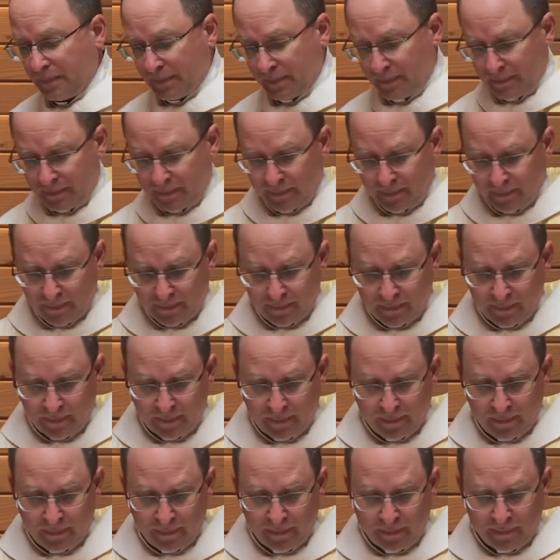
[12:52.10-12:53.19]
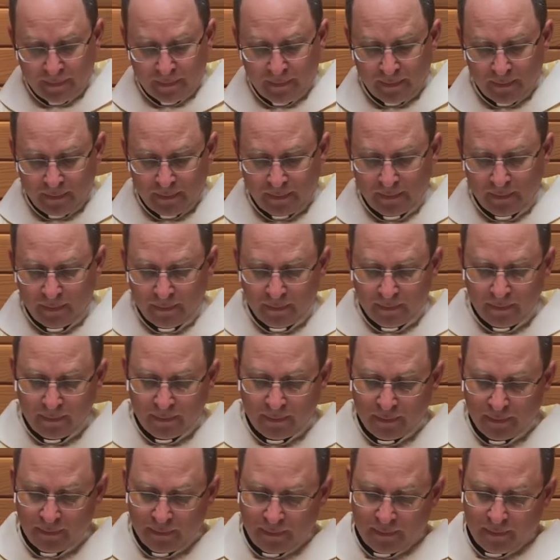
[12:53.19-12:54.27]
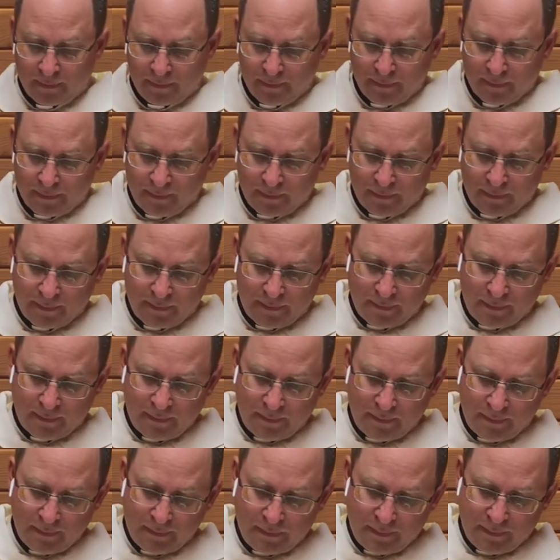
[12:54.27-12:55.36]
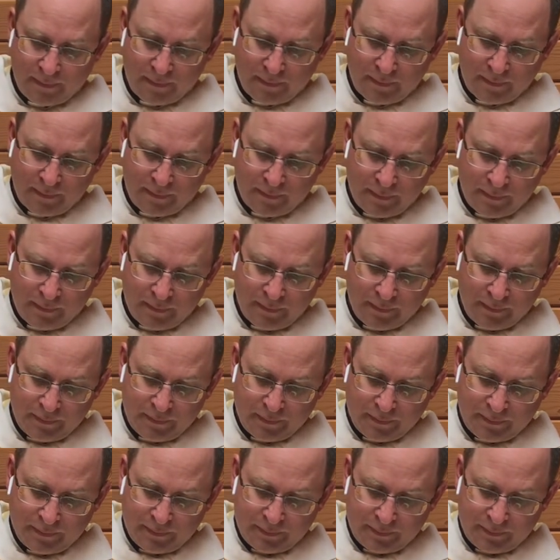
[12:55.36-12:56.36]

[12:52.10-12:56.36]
[no speech]